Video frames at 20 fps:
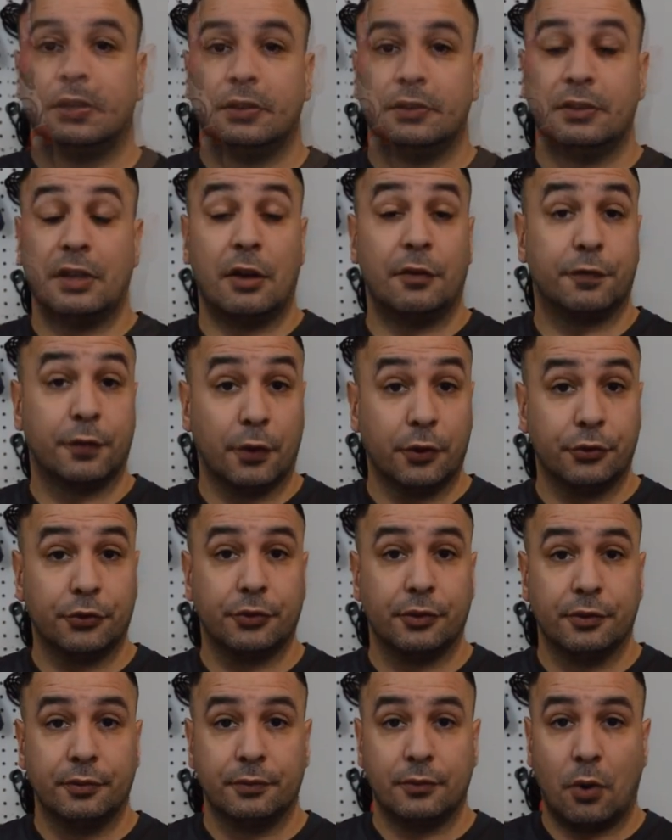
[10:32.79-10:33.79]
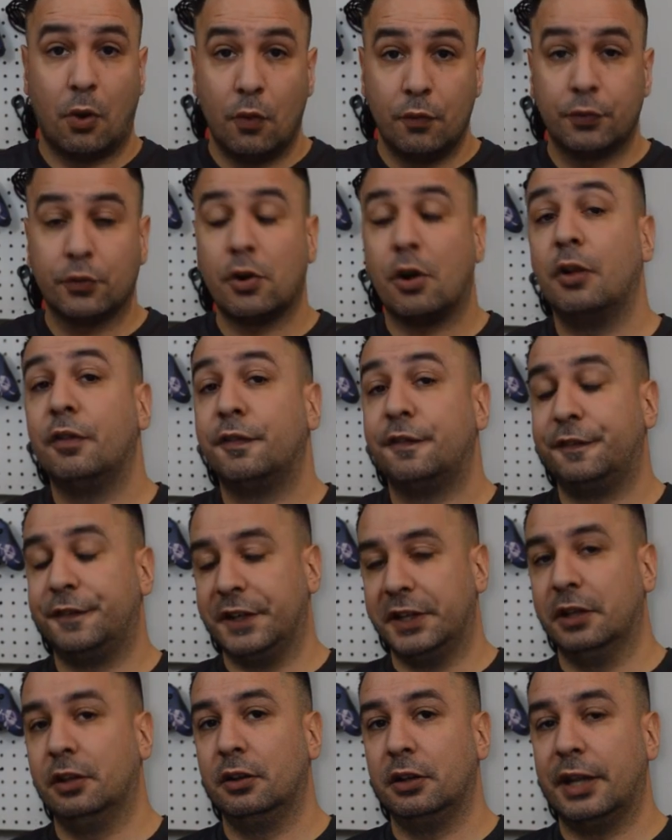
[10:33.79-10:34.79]
Now first, overall
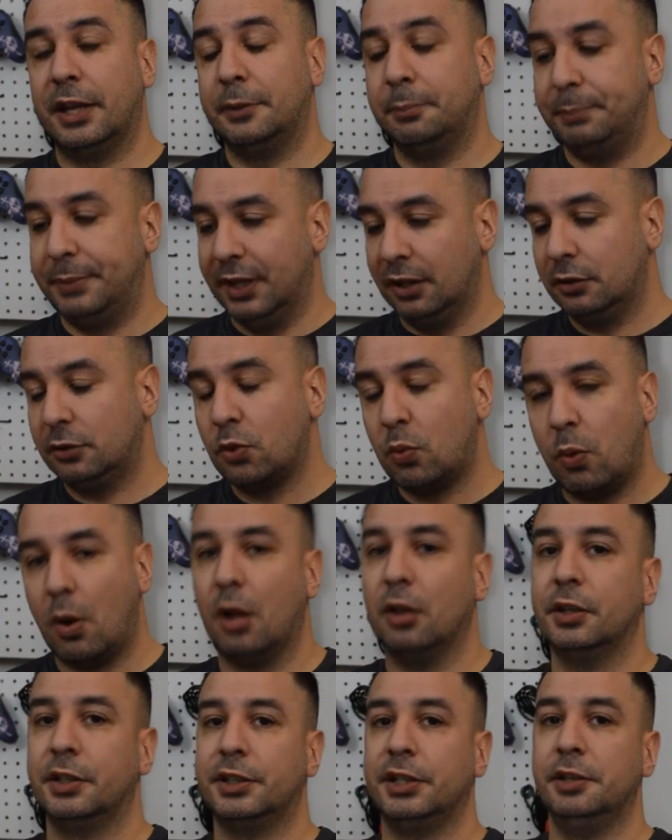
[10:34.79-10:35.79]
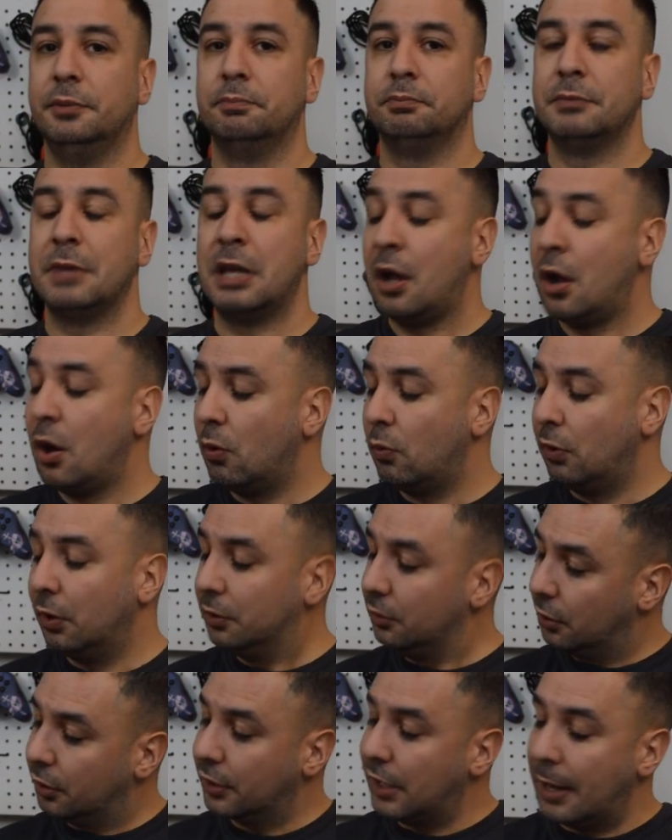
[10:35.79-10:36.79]
feel and build quality. Well,
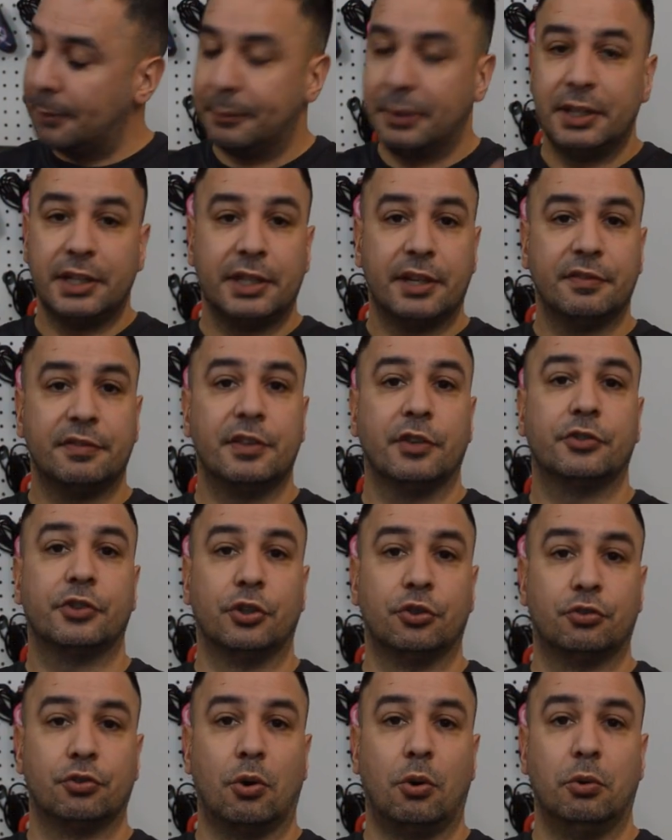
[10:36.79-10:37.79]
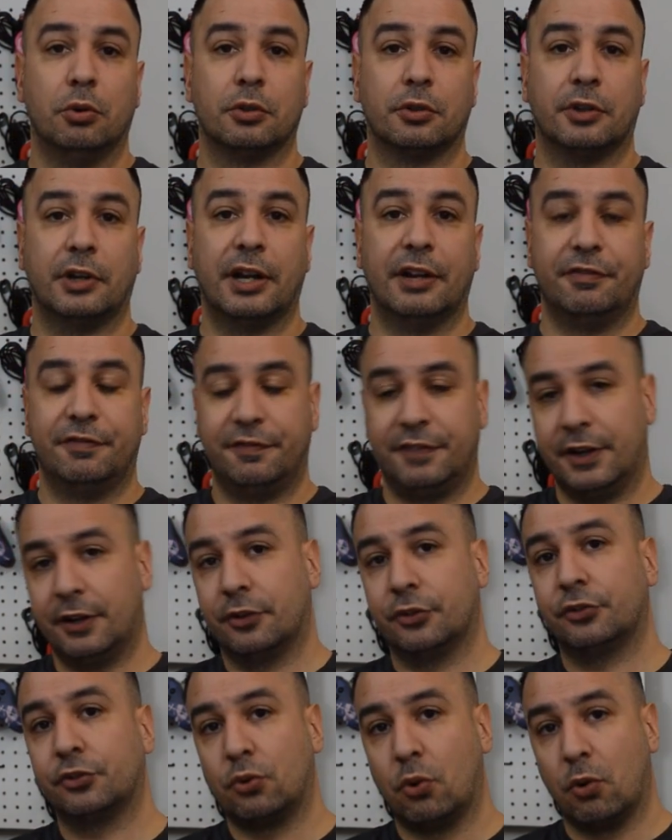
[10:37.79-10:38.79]
look, I'm going to give this controller a fair
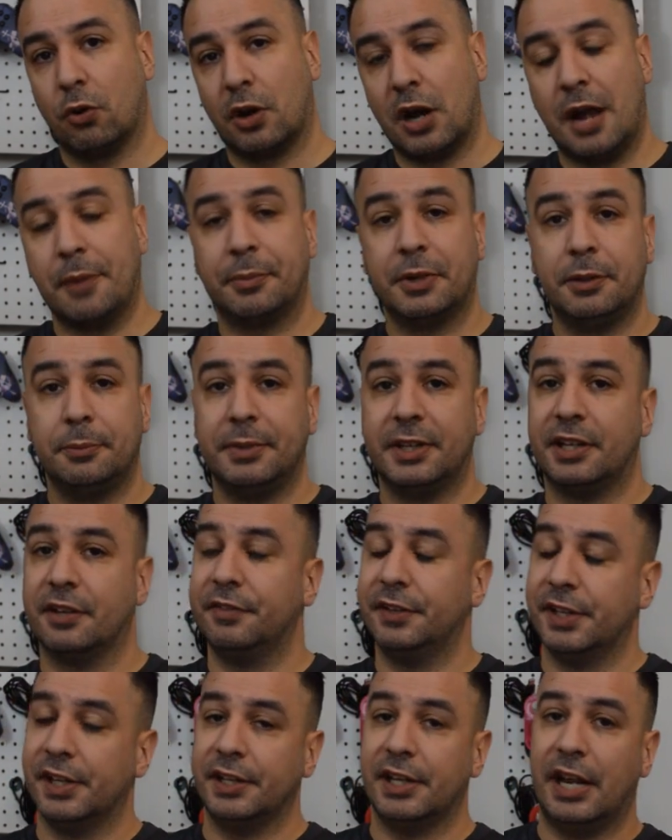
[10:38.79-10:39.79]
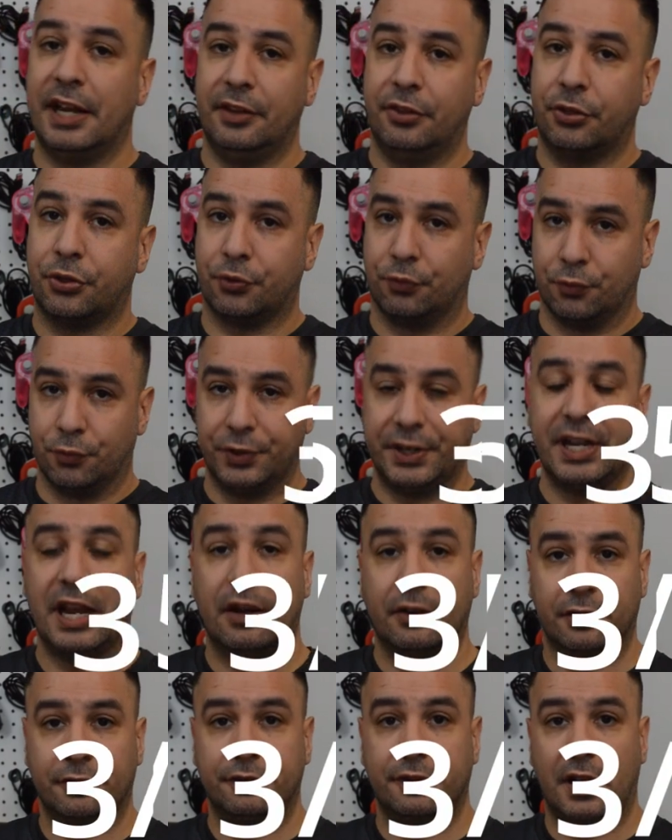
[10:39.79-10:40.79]
score. I'm going to be giving it a 3 out
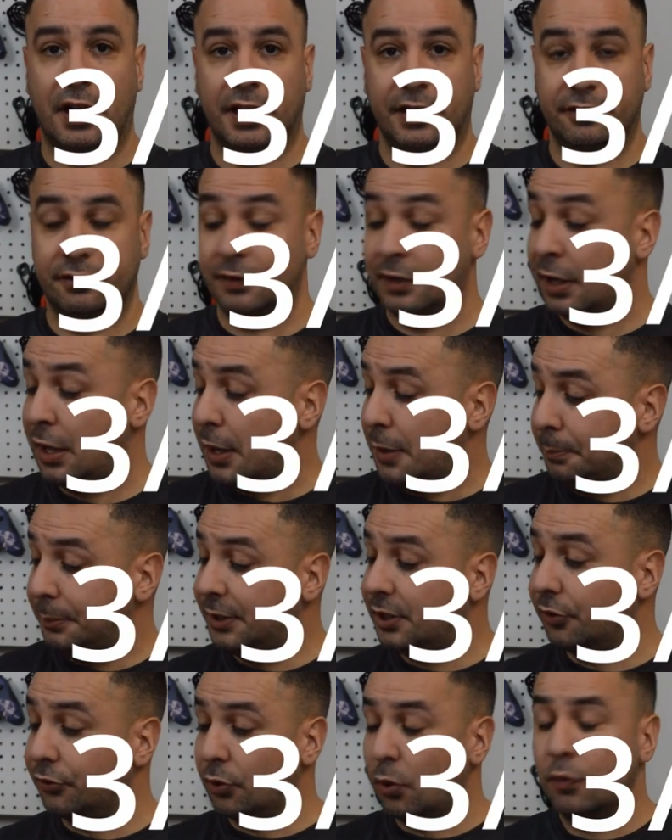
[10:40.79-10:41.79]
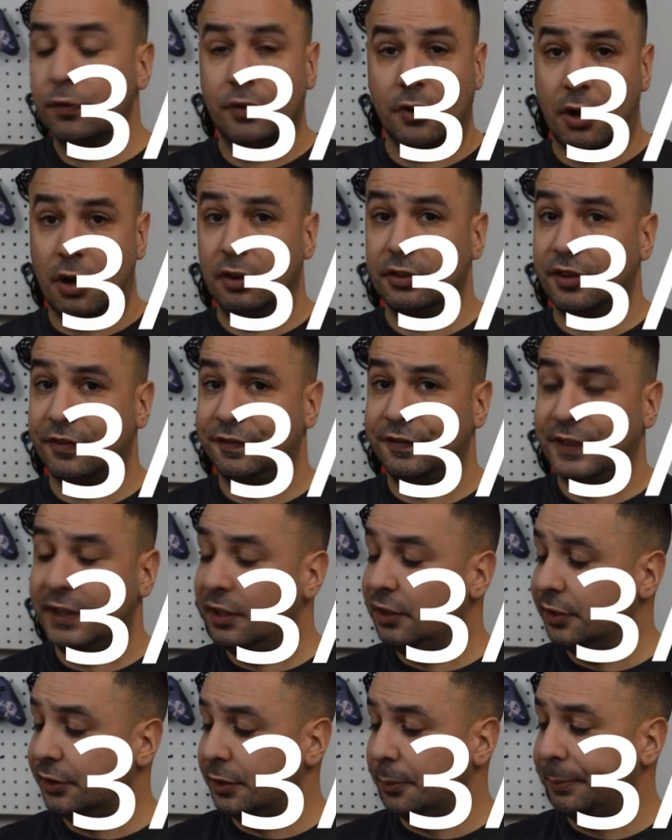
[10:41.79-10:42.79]
of 5 because overall the
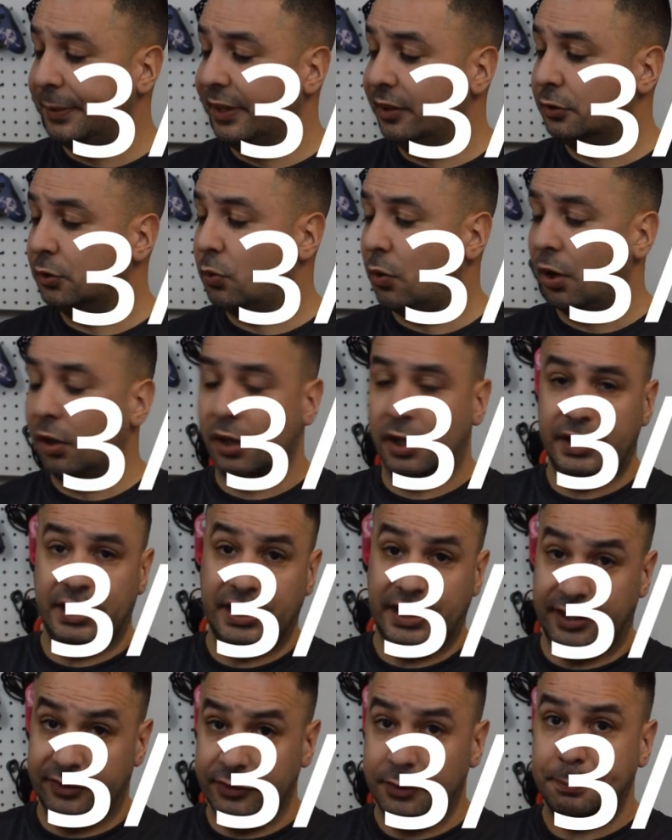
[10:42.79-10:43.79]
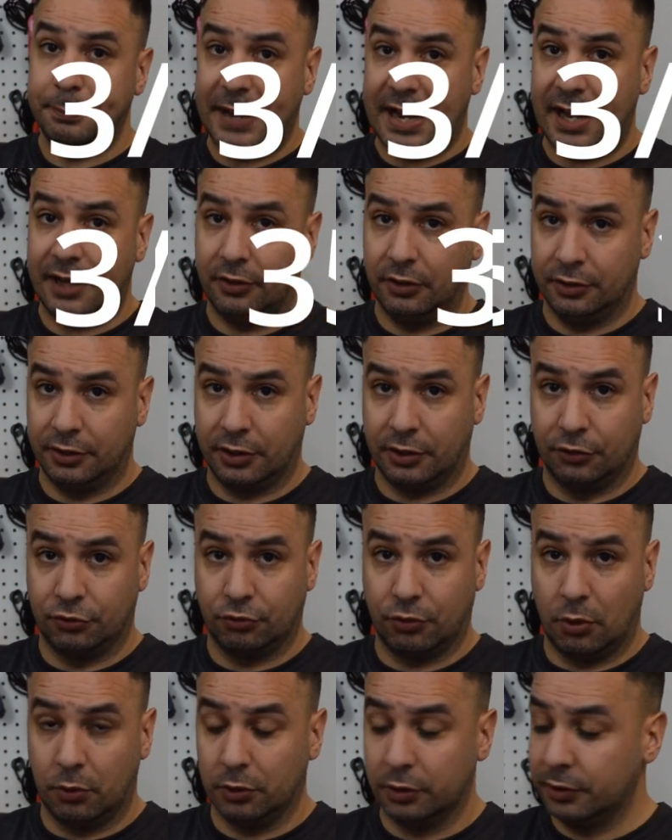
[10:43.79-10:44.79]
feel and the build quality isn't bad on the
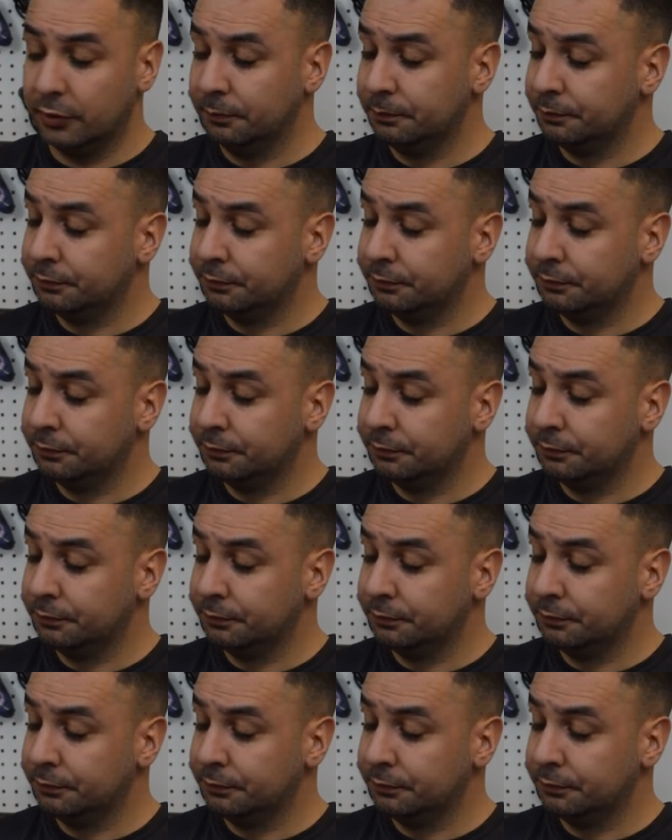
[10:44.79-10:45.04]
controller.